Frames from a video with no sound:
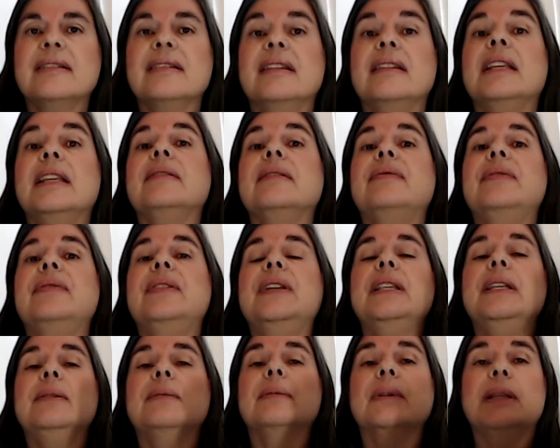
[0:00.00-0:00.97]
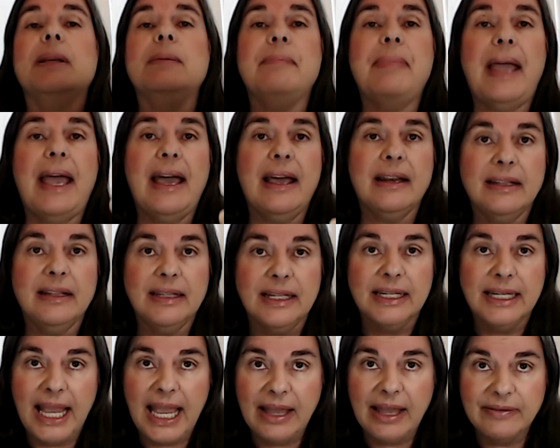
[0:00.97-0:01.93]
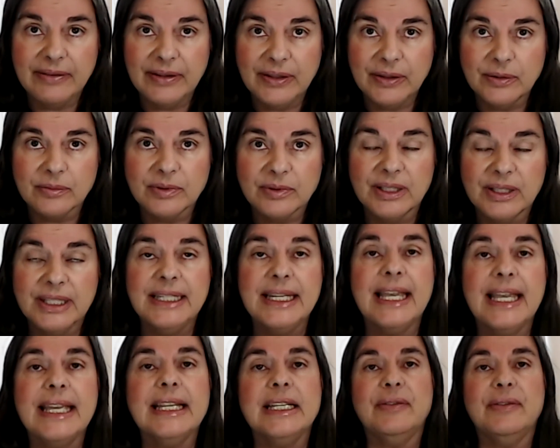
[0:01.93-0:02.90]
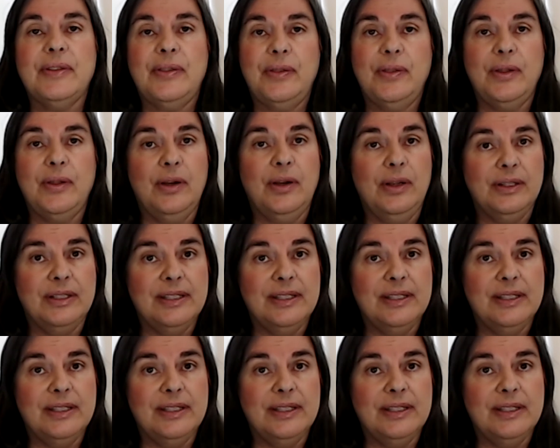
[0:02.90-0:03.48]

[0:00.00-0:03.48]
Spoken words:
and then feeling really bad and then having the really negative thought.